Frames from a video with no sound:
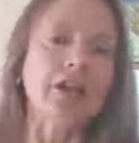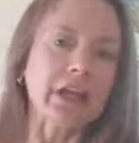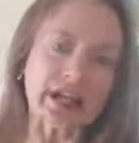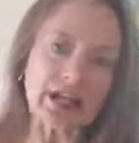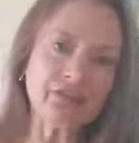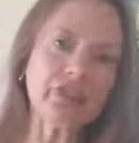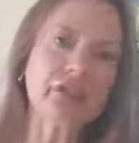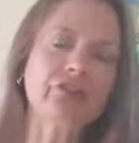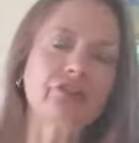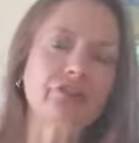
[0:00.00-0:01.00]
The
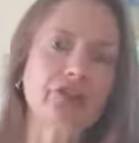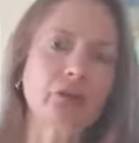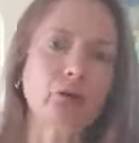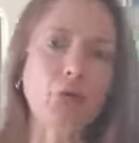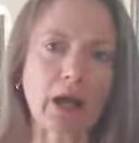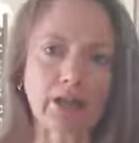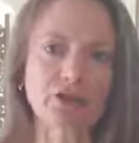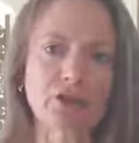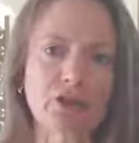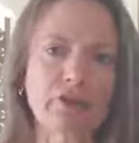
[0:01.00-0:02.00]
easiest way
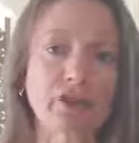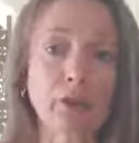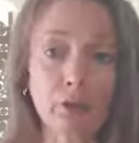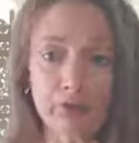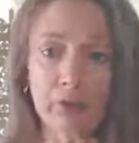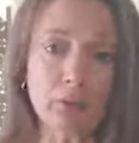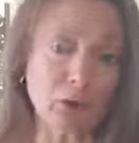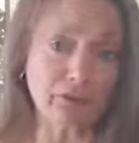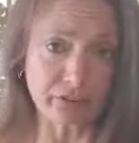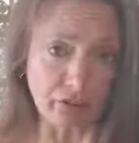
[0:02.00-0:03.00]
to do this, and also the
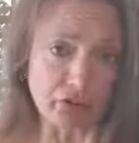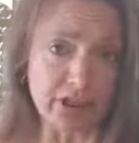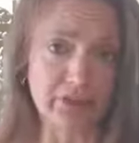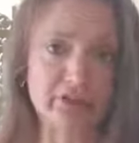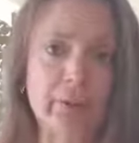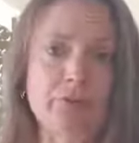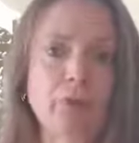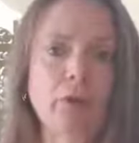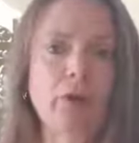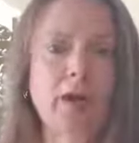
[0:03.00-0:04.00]
most socially
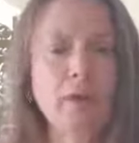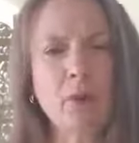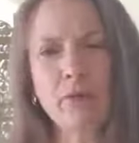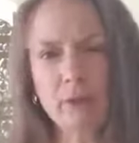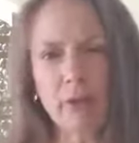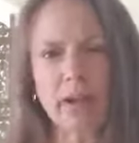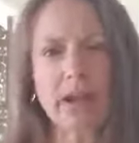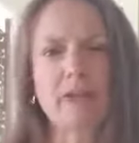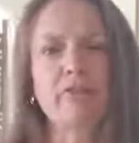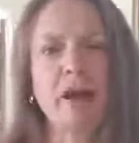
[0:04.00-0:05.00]
acceptable and the most
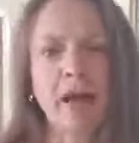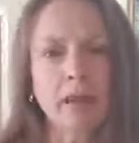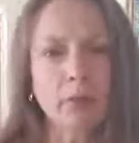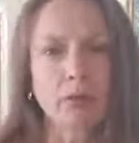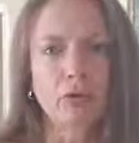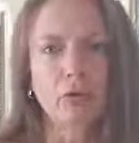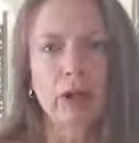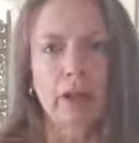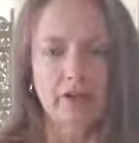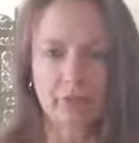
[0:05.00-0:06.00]
readily available,
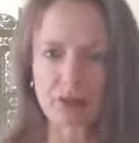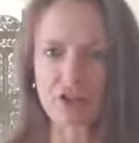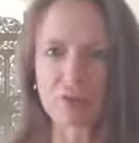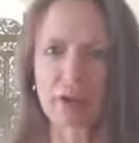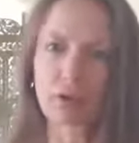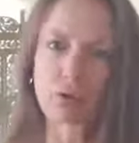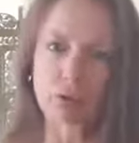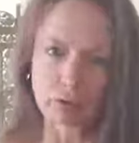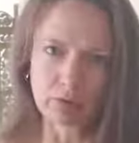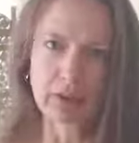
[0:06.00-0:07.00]
especially when
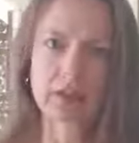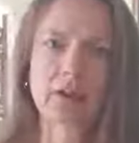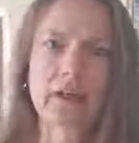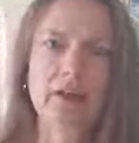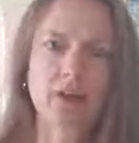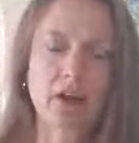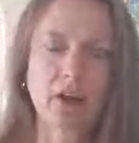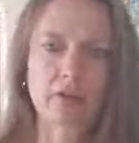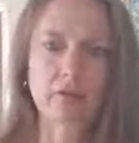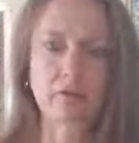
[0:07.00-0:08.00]
you're little and you
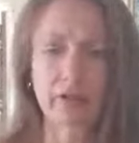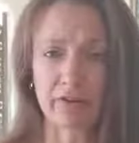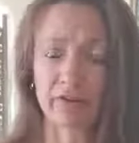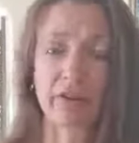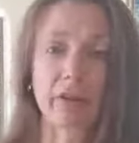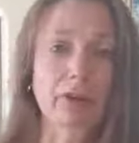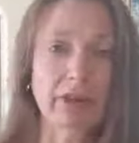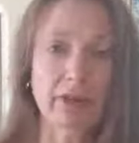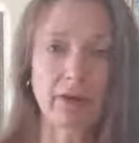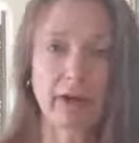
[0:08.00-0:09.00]
can't necessarily
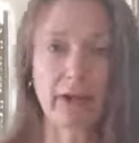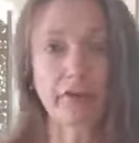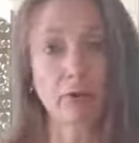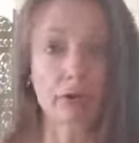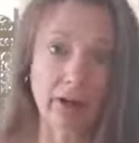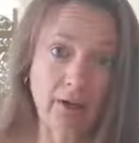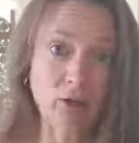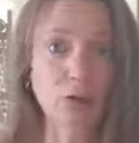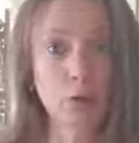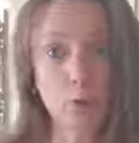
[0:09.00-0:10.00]
get your hands on
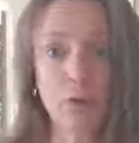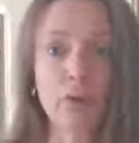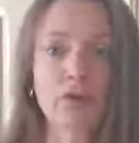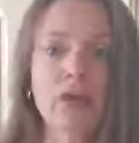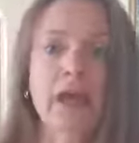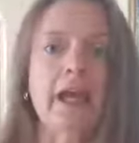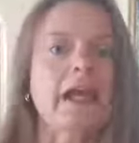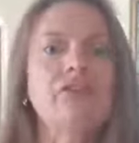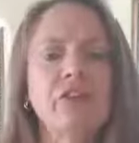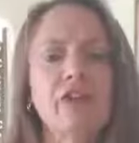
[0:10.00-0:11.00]
heroin or booze,
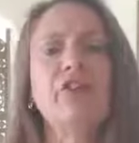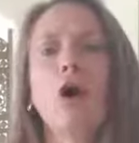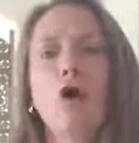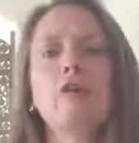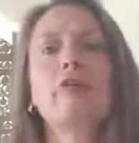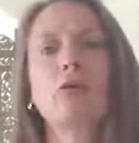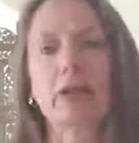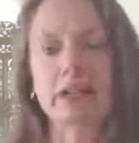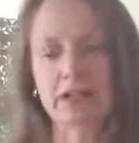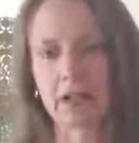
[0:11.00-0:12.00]
is, is
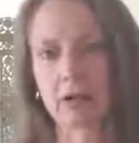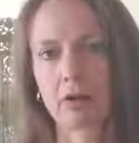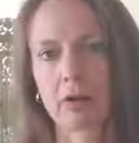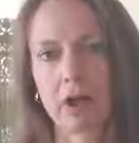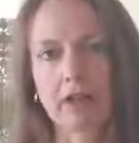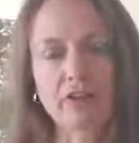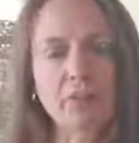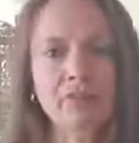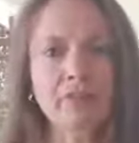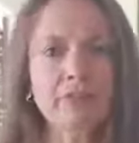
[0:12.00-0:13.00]
overeating and
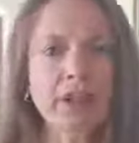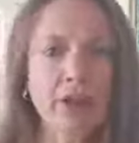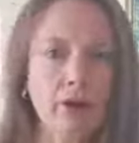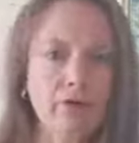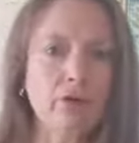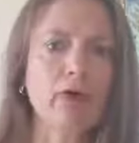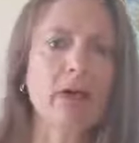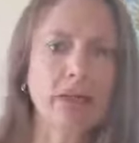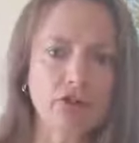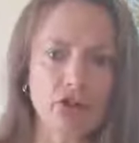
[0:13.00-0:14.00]
specifically
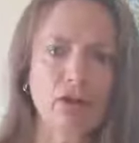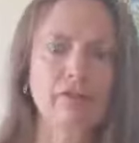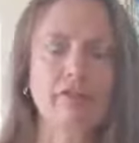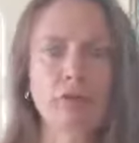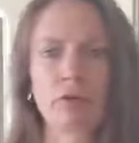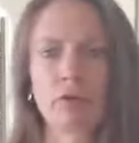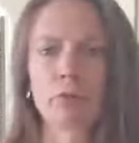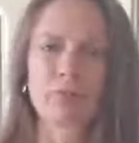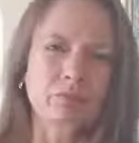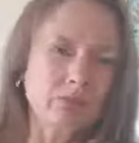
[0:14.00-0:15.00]
overeating junk food.
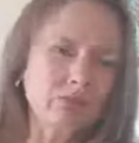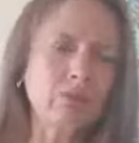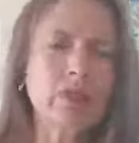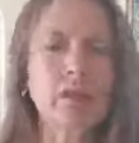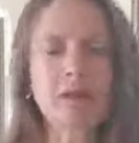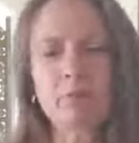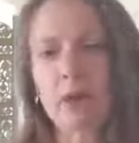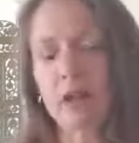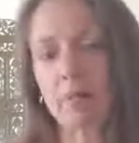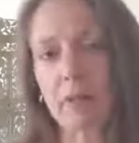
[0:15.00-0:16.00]
In
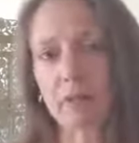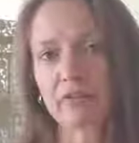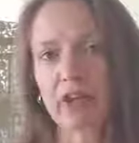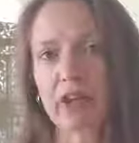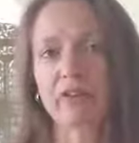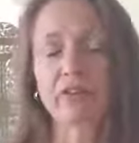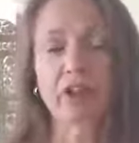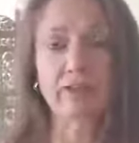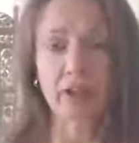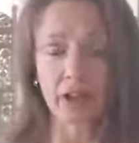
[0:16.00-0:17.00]
many people's case, it's
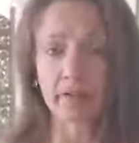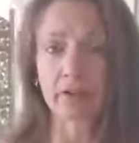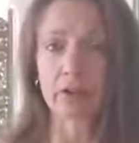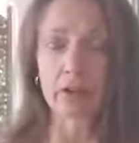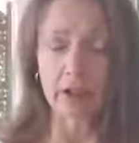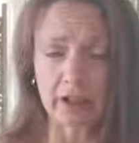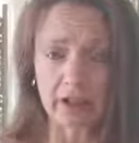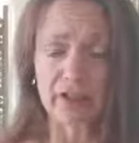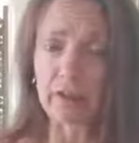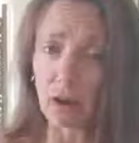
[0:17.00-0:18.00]
even even
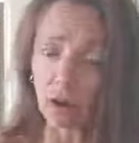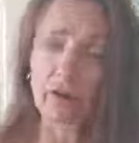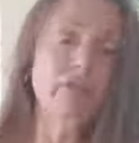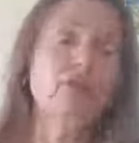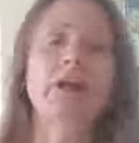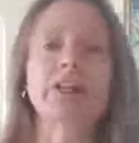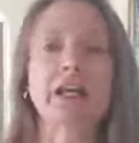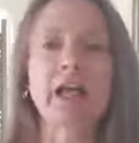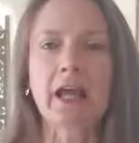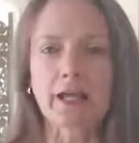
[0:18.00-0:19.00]
it's even
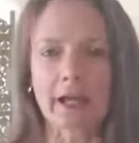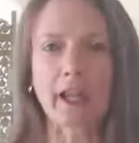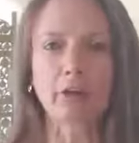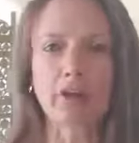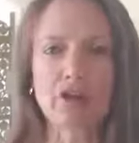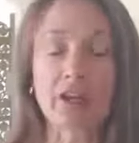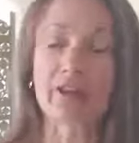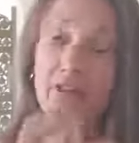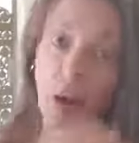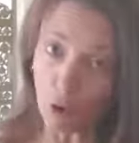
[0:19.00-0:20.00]
overeating calorie
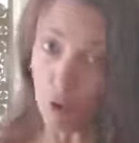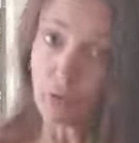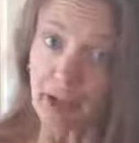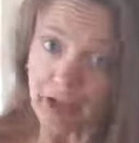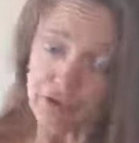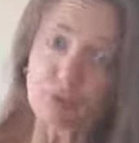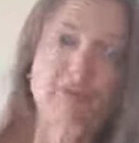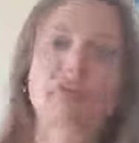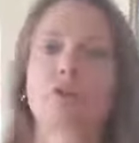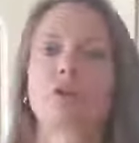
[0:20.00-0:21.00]
dense whole
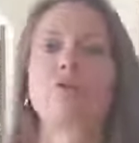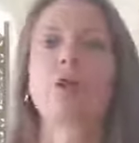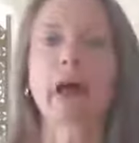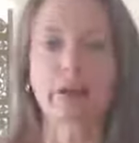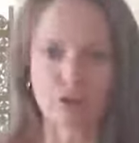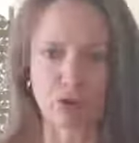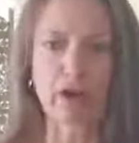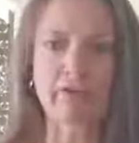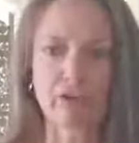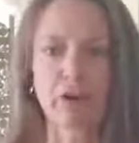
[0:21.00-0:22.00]
natural foods like
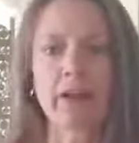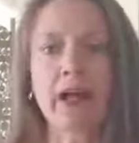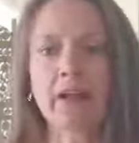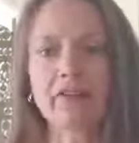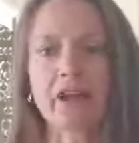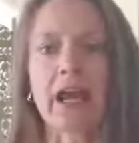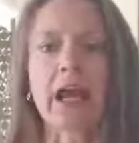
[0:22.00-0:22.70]
dried fruit and nuts.